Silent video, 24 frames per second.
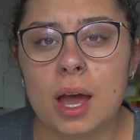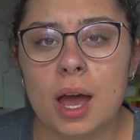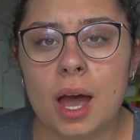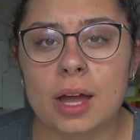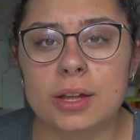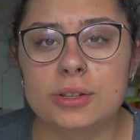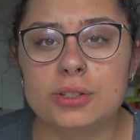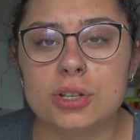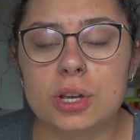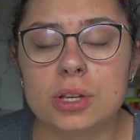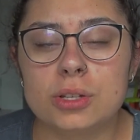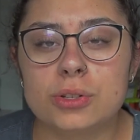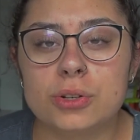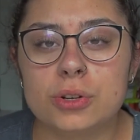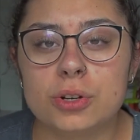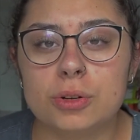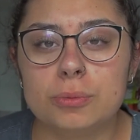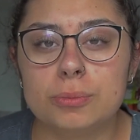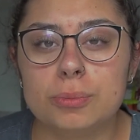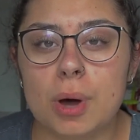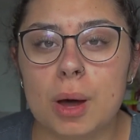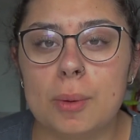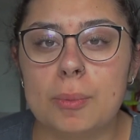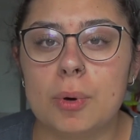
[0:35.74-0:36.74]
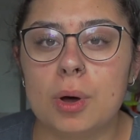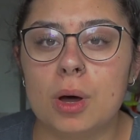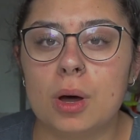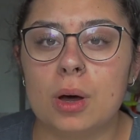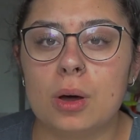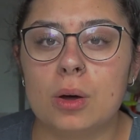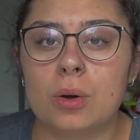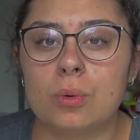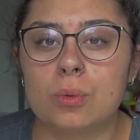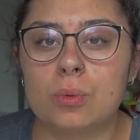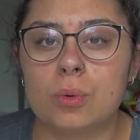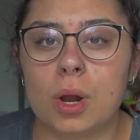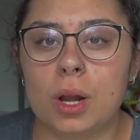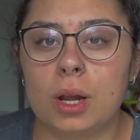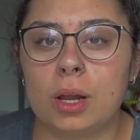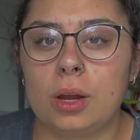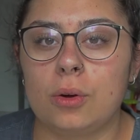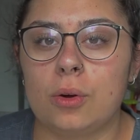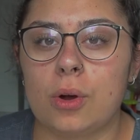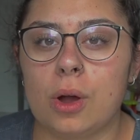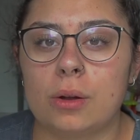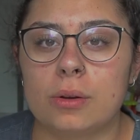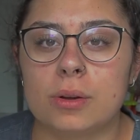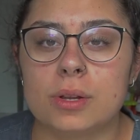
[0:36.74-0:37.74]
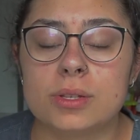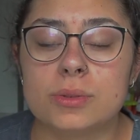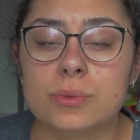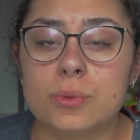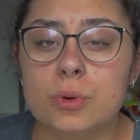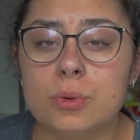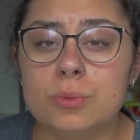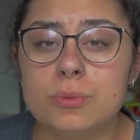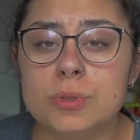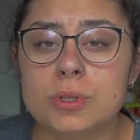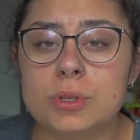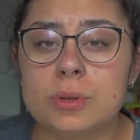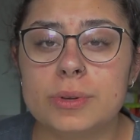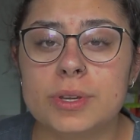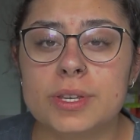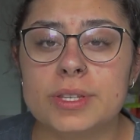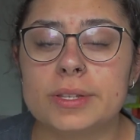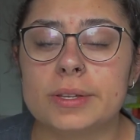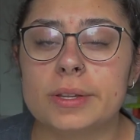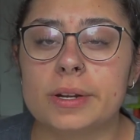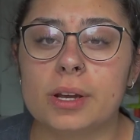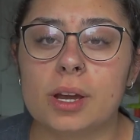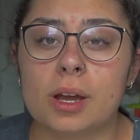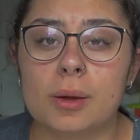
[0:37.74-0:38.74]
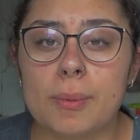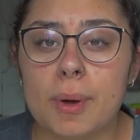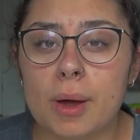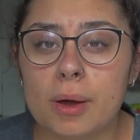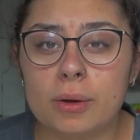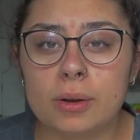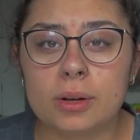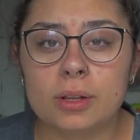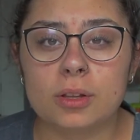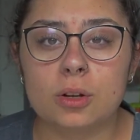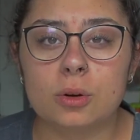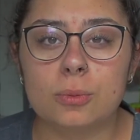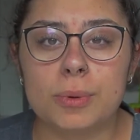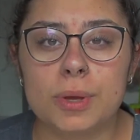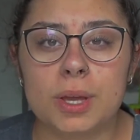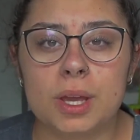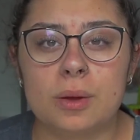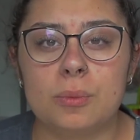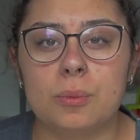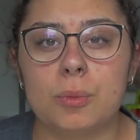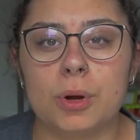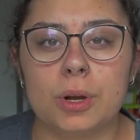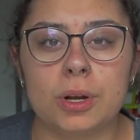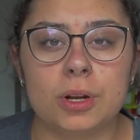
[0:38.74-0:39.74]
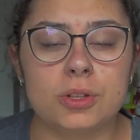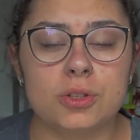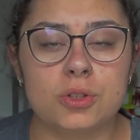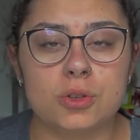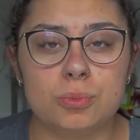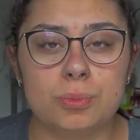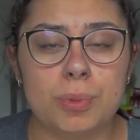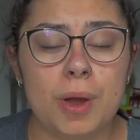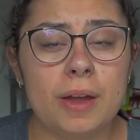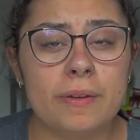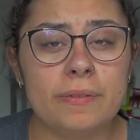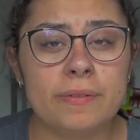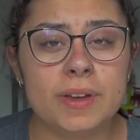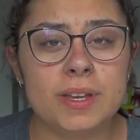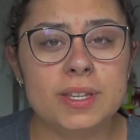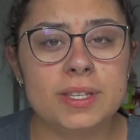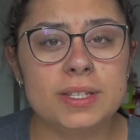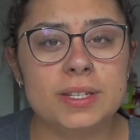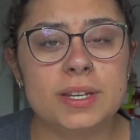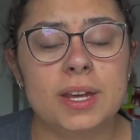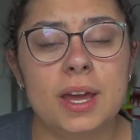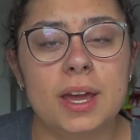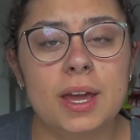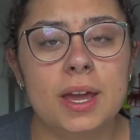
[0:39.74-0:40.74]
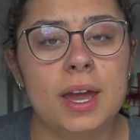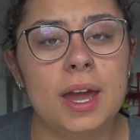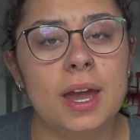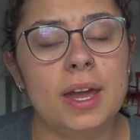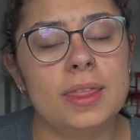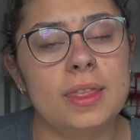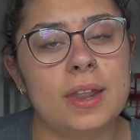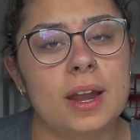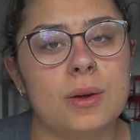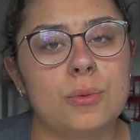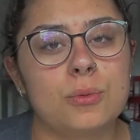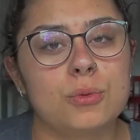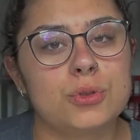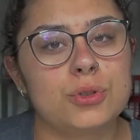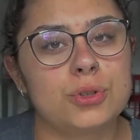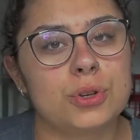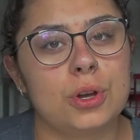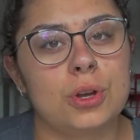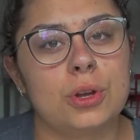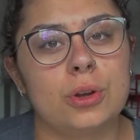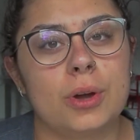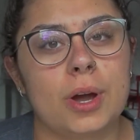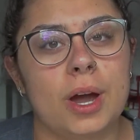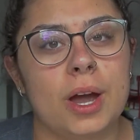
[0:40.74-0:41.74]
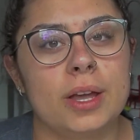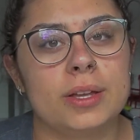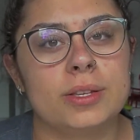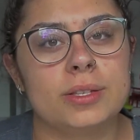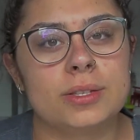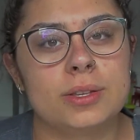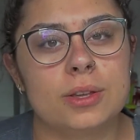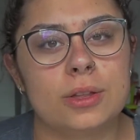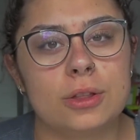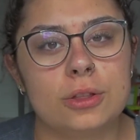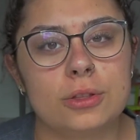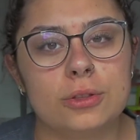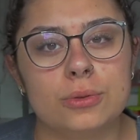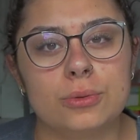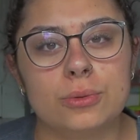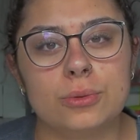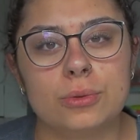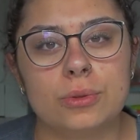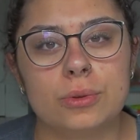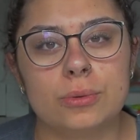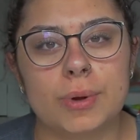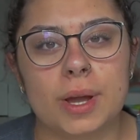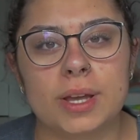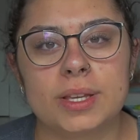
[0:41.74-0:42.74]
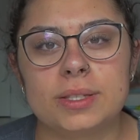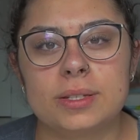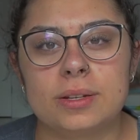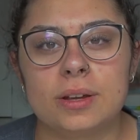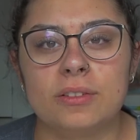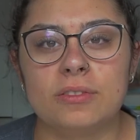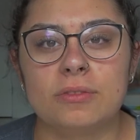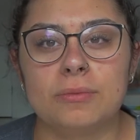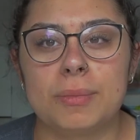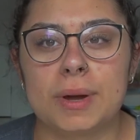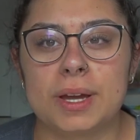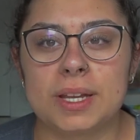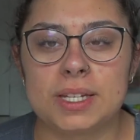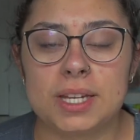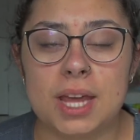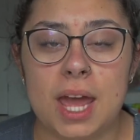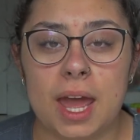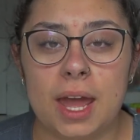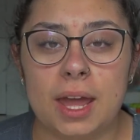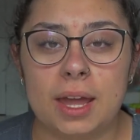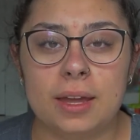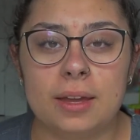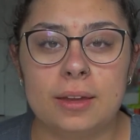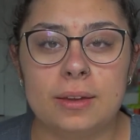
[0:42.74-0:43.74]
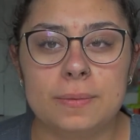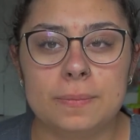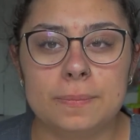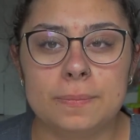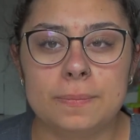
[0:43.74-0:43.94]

I just heard Bubba running around his room, so he's gonna come out in a little bit and we're gonna do breakfast, and then I will show you guys through the rest of my day.